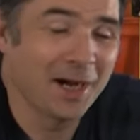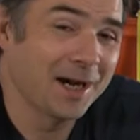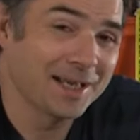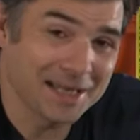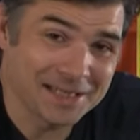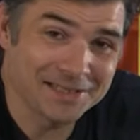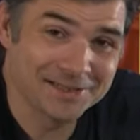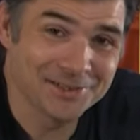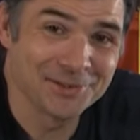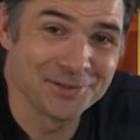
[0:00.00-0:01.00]

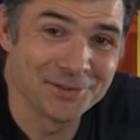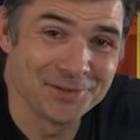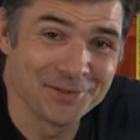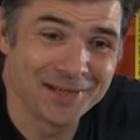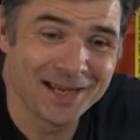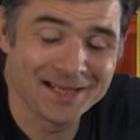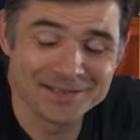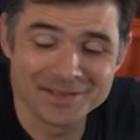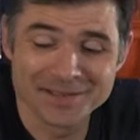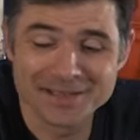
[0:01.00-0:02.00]
into
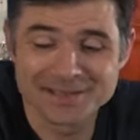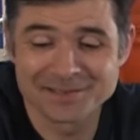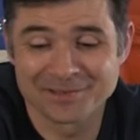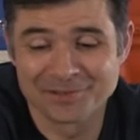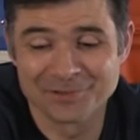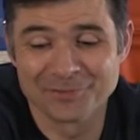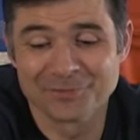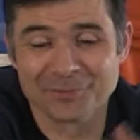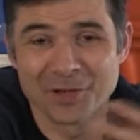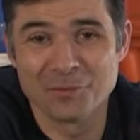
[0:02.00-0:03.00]
this sort of,
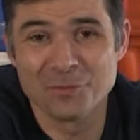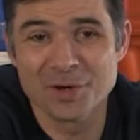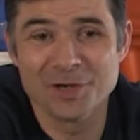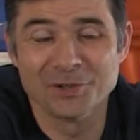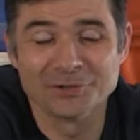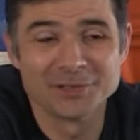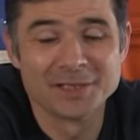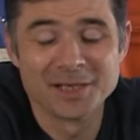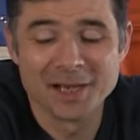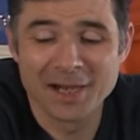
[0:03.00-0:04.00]
you know, world.
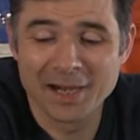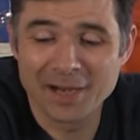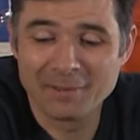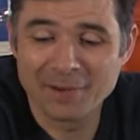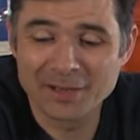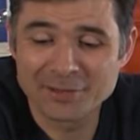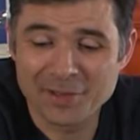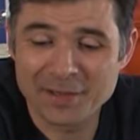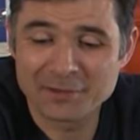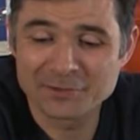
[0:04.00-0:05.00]
I don't
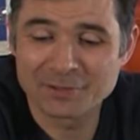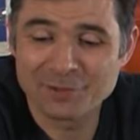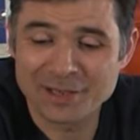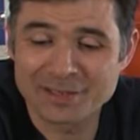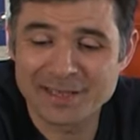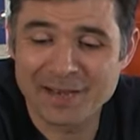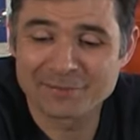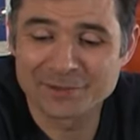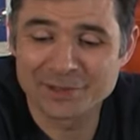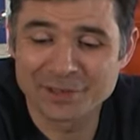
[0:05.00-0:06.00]
think it was directly having
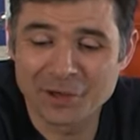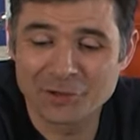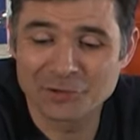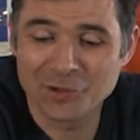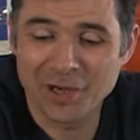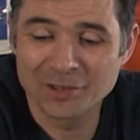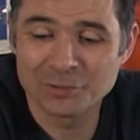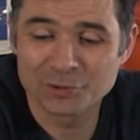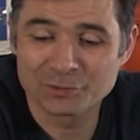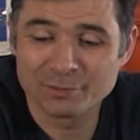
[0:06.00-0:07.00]
done an
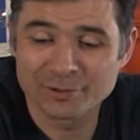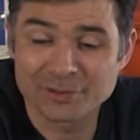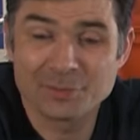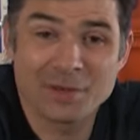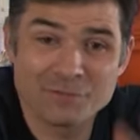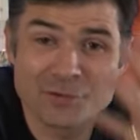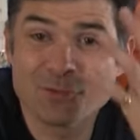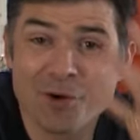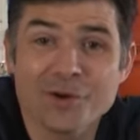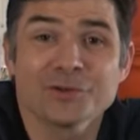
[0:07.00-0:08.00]
underwater robotics. If you
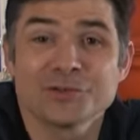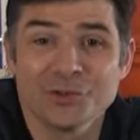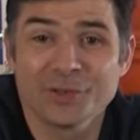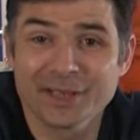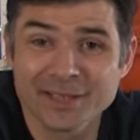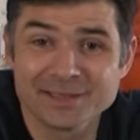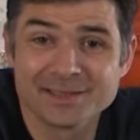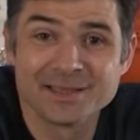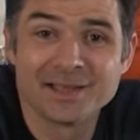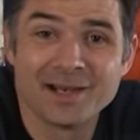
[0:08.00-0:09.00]
are doing it,
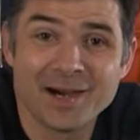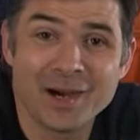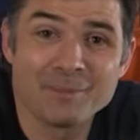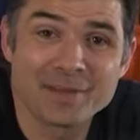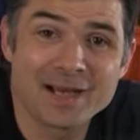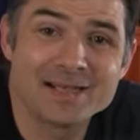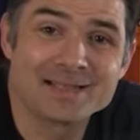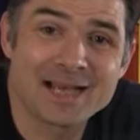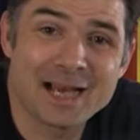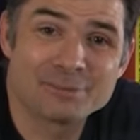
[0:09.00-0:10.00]
that is
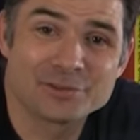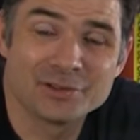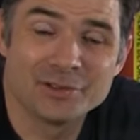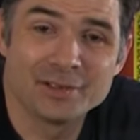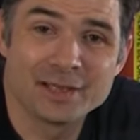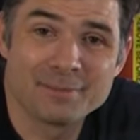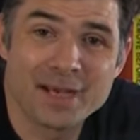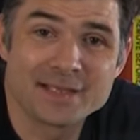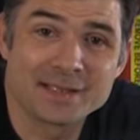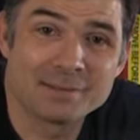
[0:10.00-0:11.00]
absolutely
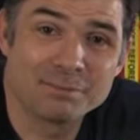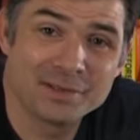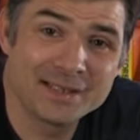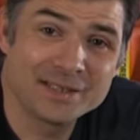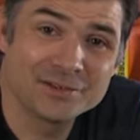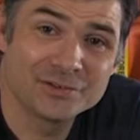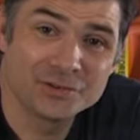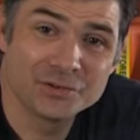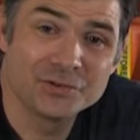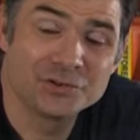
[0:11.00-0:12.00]
amazing. Please
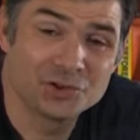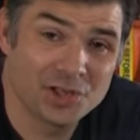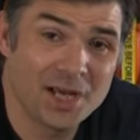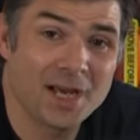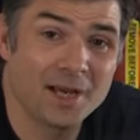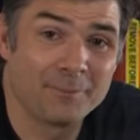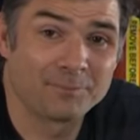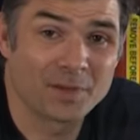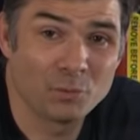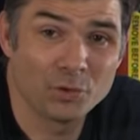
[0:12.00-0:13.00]
do share
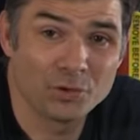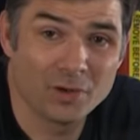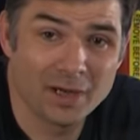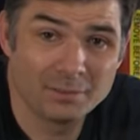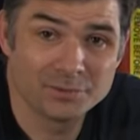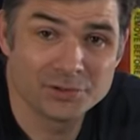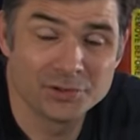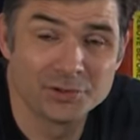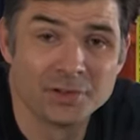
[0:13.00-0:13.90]
what you're up to,